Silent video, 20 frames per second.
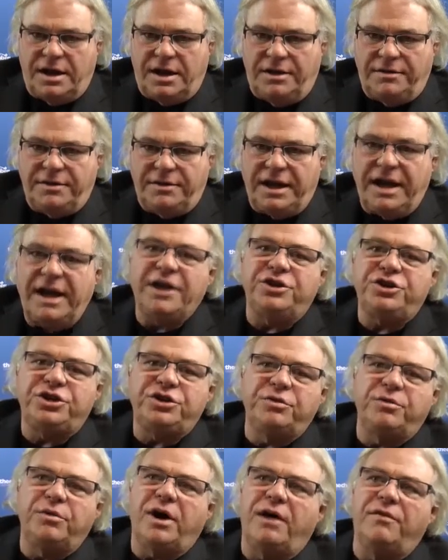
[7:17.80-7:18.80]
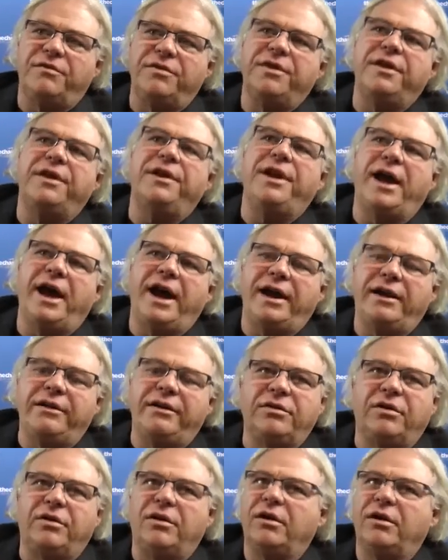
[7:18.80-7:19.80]
the issue of the night
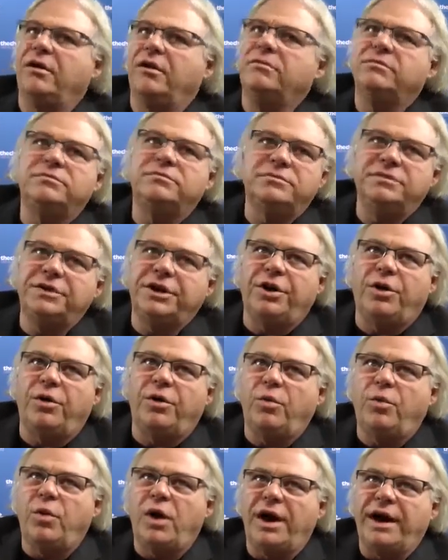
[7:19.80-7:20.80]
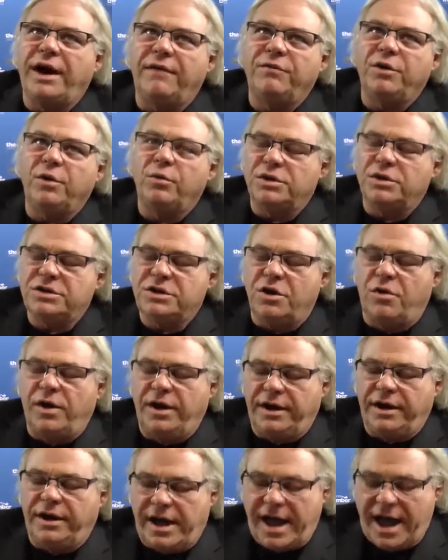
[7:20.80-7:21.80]
or, whatever was
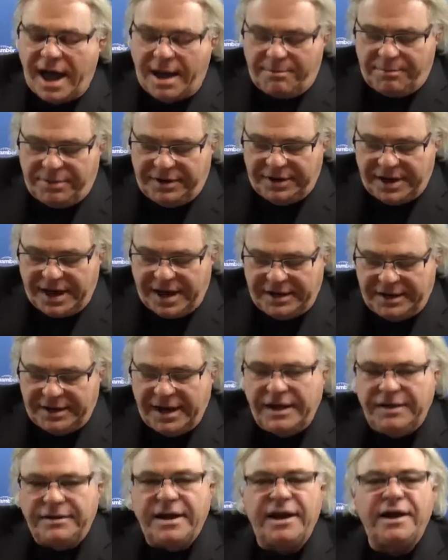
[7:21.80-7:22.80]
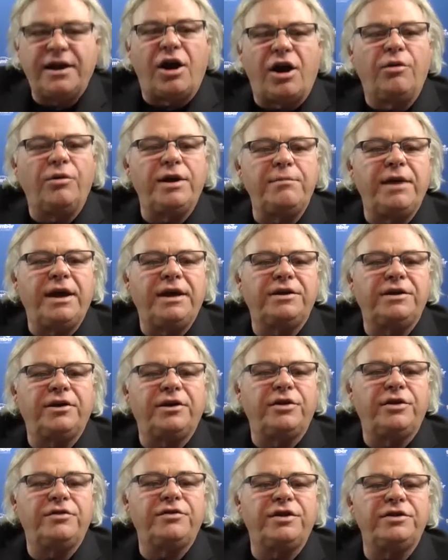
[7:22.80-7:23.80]
going to happen that night. They'd already made their
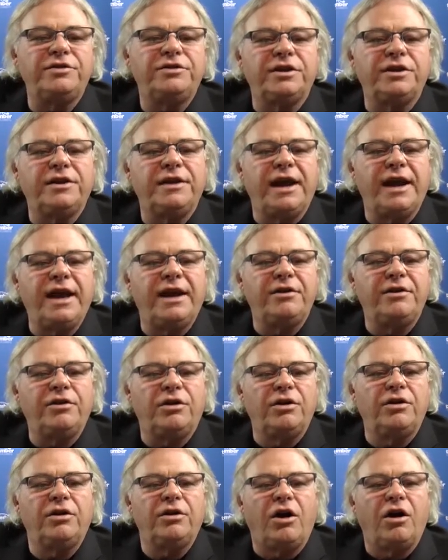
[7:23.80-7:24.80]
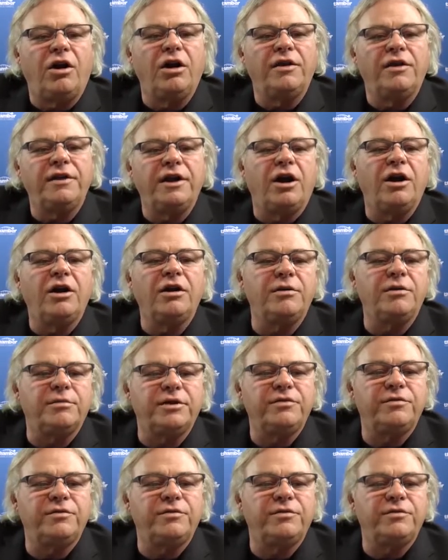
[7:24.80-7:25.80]
decision and they hadn't heard all of the
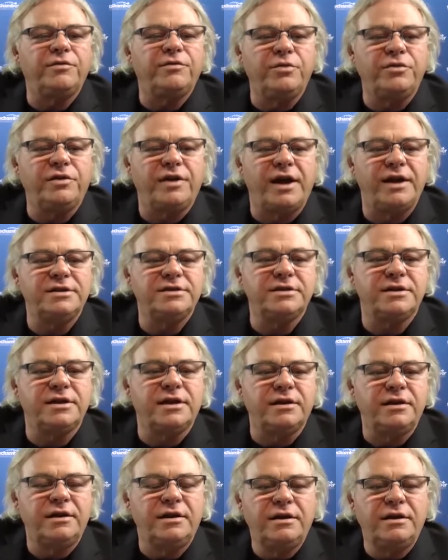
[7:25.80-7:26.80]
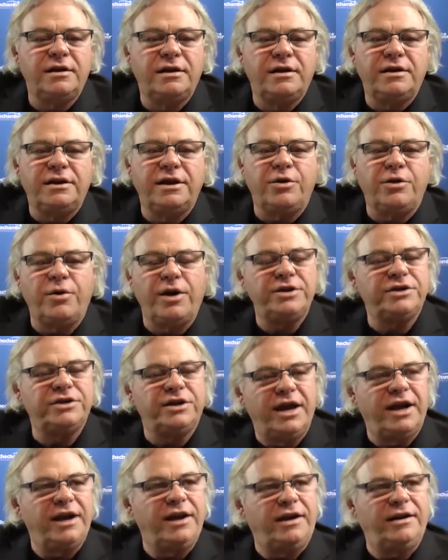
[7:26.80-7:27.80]
arguments from both sides of the equation.
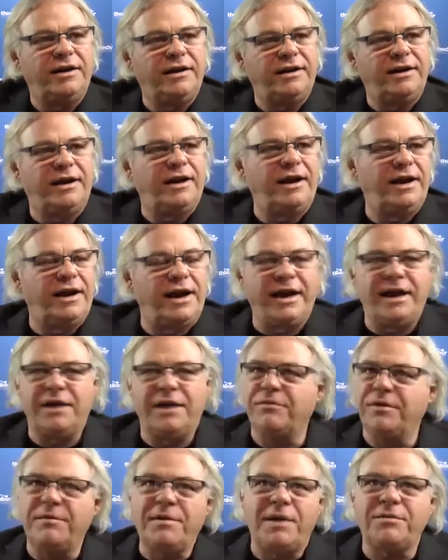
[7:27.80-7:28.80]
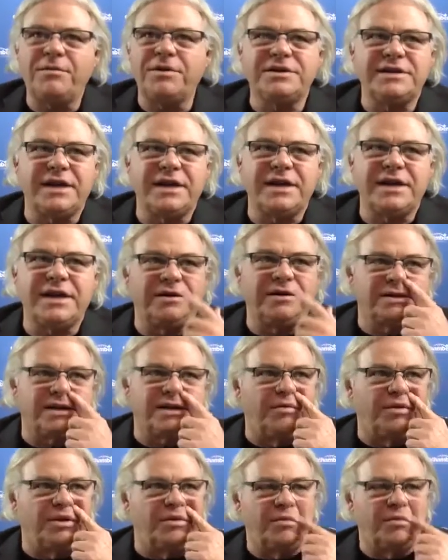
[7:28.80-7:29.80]
And I can remember saying to
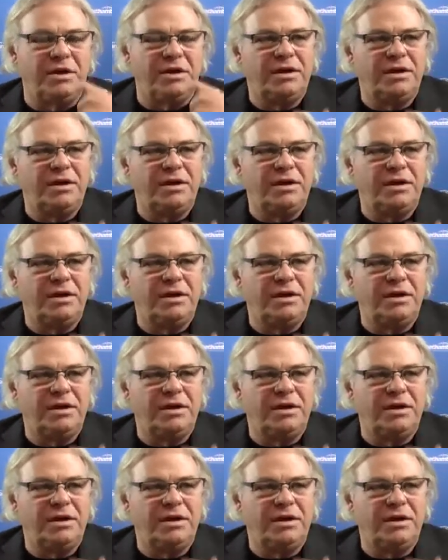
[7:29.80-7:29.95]
some of them,